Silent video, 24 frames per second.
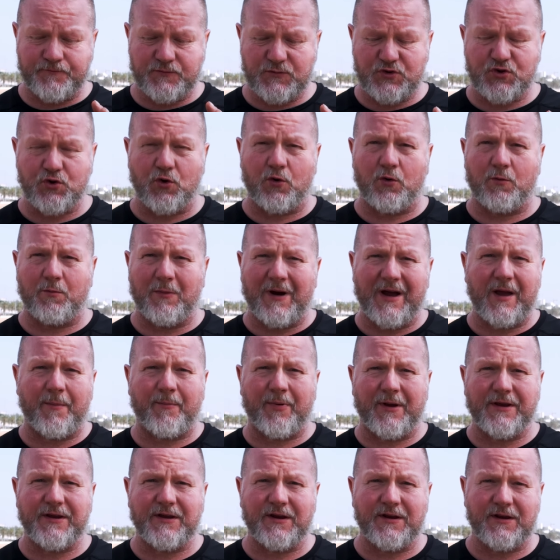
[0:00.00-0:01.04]
So my
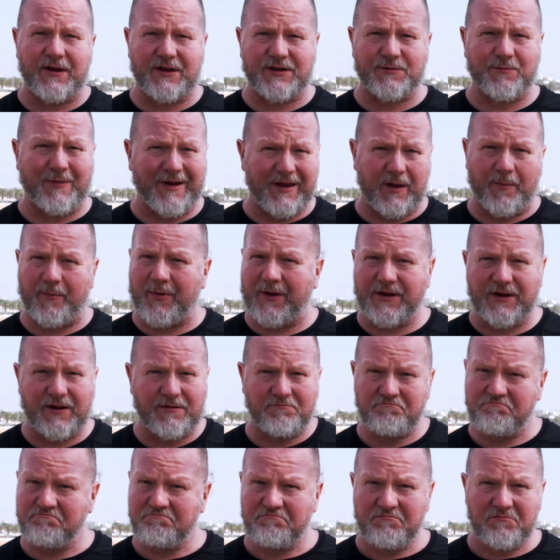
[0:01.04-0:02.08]
opinion is my
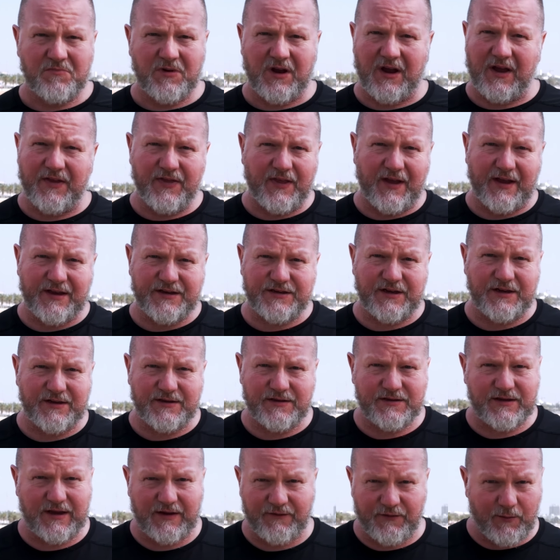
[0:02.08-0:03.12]
opinion, and that's it.
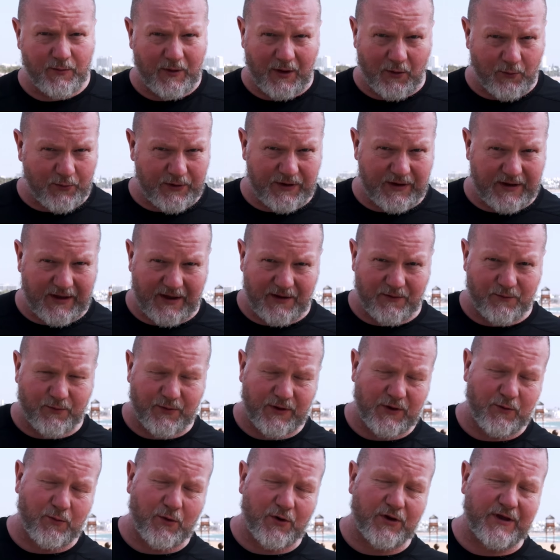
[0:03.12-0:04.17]
Take from that
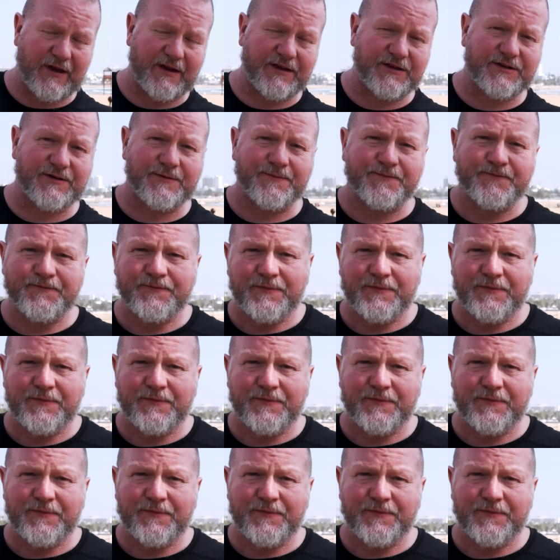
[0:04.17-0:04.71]
what you want, guys.